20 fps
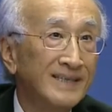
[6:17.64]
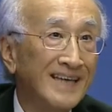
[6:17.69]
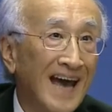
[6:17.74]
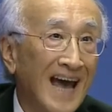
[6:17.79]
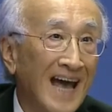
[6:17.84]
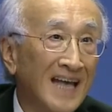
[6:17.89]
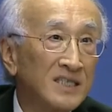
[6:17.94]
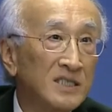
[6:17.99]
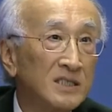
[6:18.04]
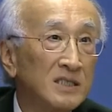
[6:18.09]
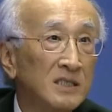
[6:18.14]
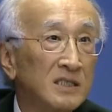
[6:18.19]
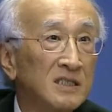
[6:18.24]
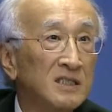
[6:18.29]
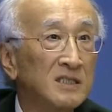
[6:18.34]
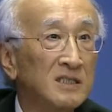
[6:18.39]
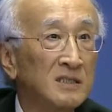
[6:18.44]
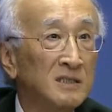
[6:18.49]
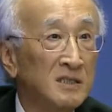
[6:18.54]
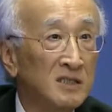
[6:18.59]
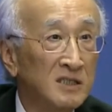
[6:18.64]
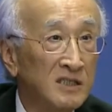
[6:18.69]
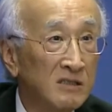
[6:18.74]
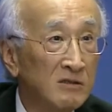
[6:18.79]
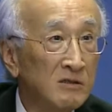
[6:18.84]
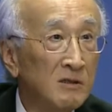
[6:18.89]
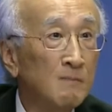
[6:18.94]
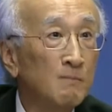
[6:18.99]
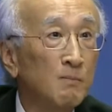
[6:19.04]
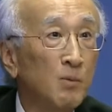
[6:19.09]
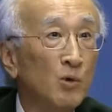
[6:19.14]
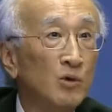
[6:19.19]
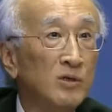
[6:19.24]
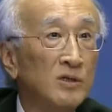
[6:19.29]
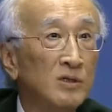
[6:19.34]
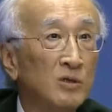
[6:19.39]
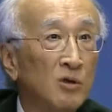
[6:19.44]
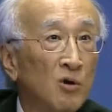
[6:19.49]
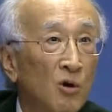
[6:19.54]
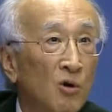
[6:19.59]
Gas is still
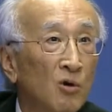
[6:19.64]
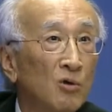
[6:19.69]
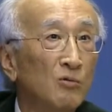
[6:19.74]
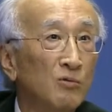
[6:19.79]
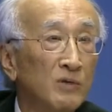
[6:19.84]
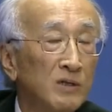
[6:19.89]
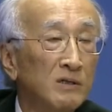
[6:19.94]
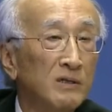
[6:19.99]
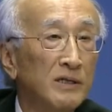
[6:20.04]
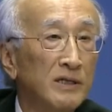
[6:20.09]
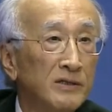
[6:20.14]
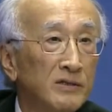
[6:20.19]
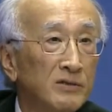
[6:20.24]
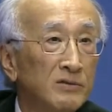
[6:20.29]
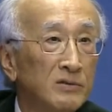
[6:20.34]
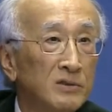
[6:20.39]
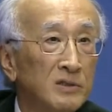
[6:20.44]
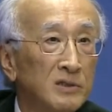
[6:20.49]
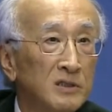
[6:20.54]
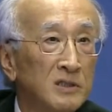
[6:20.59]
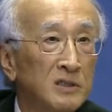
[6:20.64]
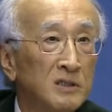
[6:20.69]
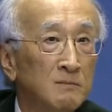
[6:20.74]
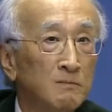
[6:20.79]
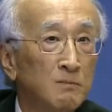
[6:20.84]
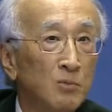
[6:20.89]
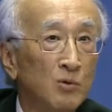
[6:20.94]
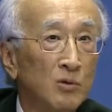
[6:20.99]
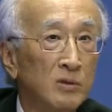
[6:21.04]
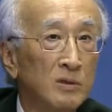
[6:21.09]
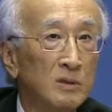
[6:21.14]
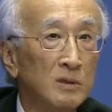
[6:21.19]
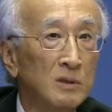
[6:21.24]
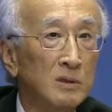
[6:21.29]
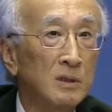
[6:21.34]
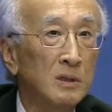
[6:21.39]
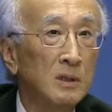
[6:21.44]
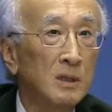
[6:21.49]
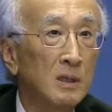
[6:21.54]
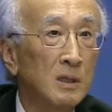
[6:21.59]
important. Coal will reduce its importance.